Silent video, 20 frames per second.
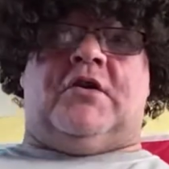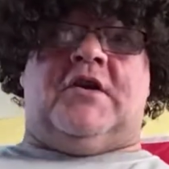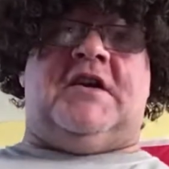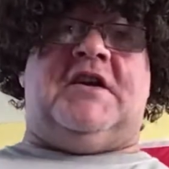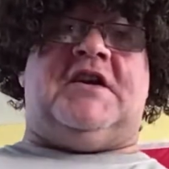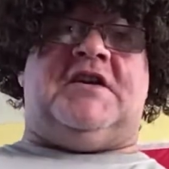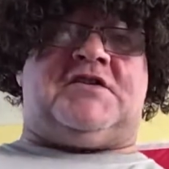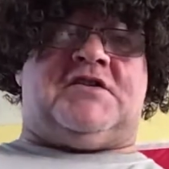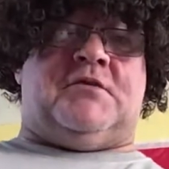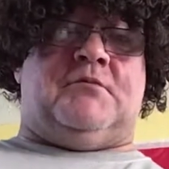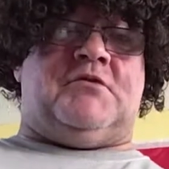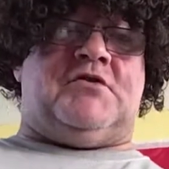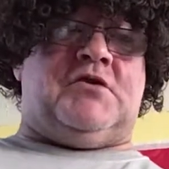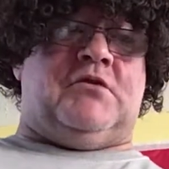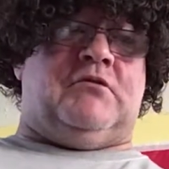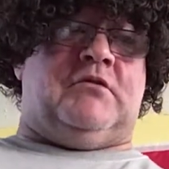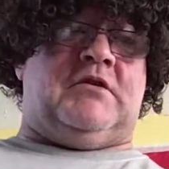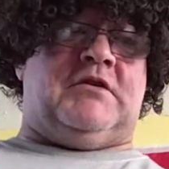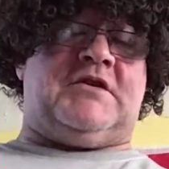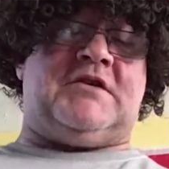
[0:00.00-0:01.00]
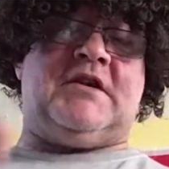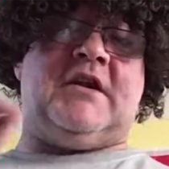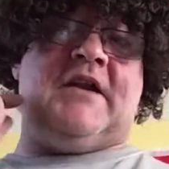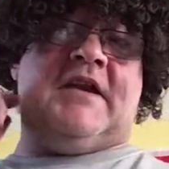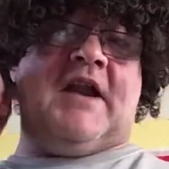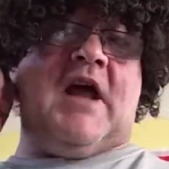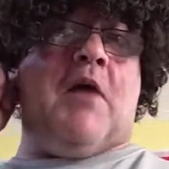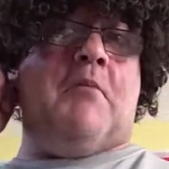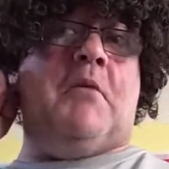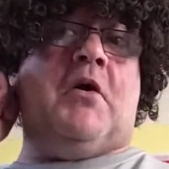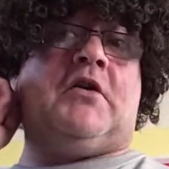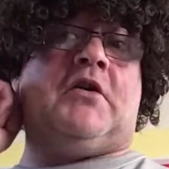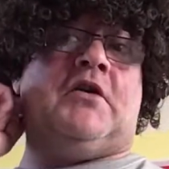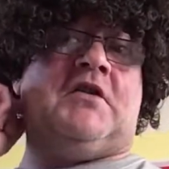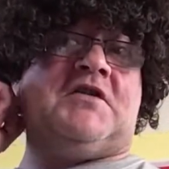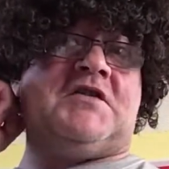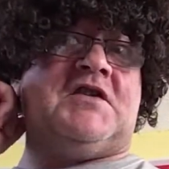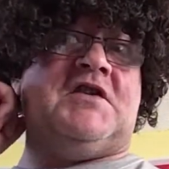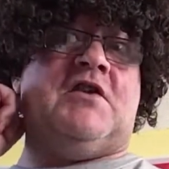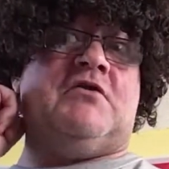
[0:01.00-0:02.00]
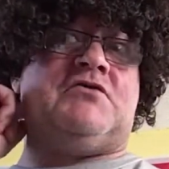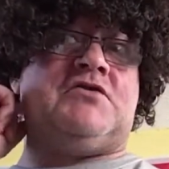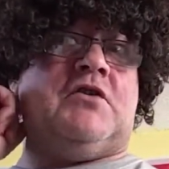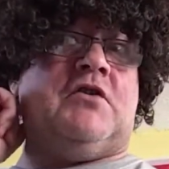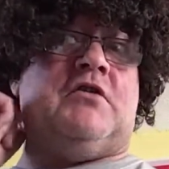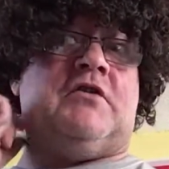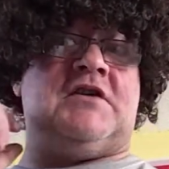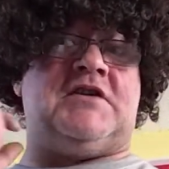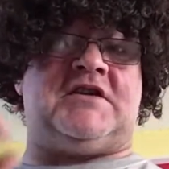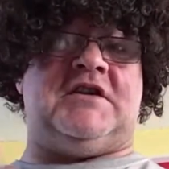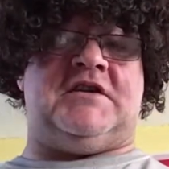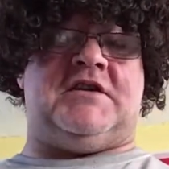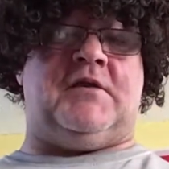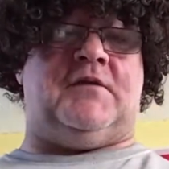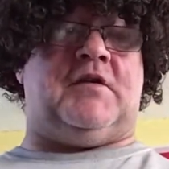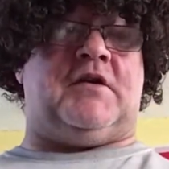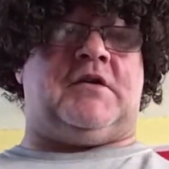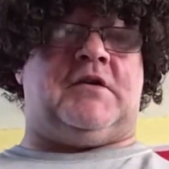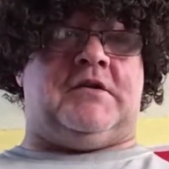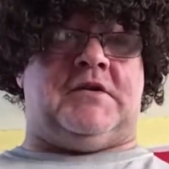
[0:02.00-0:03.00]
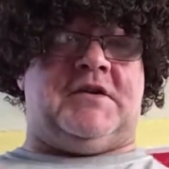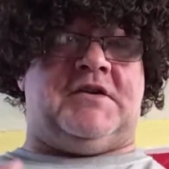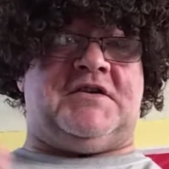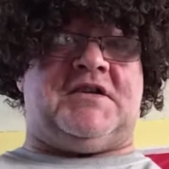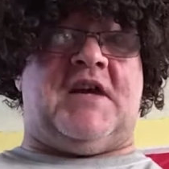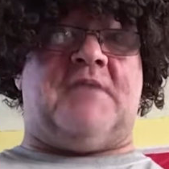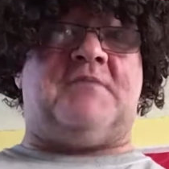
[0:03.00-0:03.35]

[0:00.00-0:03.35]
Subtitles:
need some tools. Now, models are notoriously difficult, and as I'm